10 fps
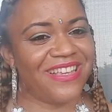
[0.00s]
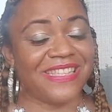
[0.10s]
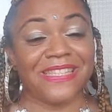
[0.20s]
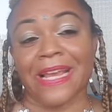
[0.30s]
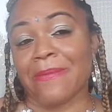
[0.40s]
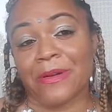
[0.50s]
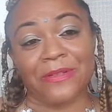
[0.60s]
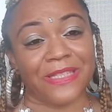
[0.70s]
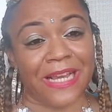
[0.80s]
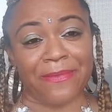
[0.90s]
Same
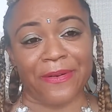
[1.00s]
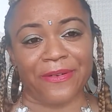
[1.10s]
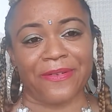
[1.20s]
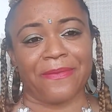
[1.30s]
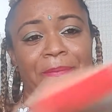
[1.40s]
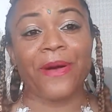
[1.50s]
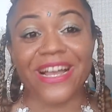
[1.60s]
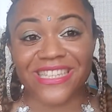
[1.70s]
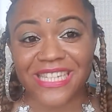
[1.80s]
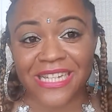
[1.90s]
old, same old.
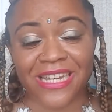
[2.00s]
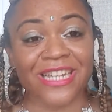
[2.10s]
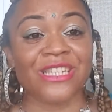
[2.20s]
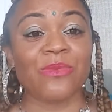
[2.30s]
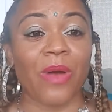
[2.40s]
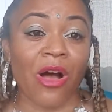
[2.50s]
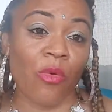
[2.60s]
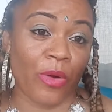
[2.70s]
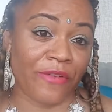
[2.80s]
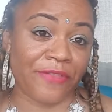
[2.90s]
But it is well
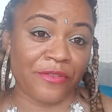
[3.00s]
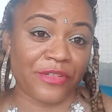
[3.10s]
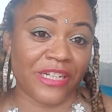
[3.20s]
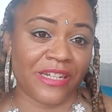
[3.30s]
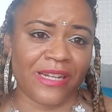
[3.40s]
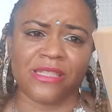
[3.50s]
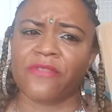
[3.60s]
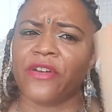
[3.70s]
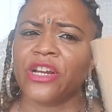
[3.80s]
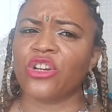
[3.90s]
worth the read, and it's a
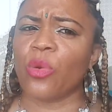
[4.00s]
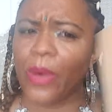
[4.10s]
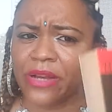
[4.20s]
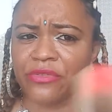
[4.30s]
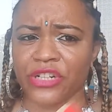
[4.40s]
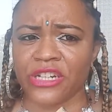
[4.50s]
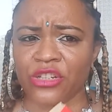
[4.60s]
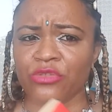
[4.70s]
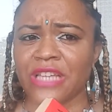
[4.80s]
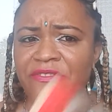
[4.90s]
very quick read.
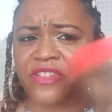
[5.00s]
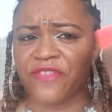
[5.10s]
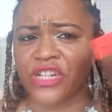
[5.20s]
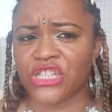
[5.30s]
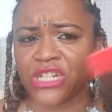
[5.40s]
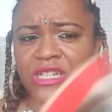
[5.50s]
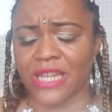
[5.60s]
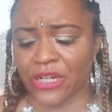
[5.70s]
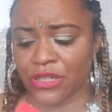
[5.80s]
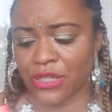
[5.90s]
You'll definitely finish in a
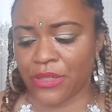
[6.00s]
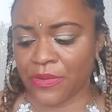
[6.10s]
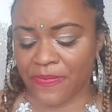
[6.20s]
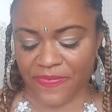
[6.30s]
day or two.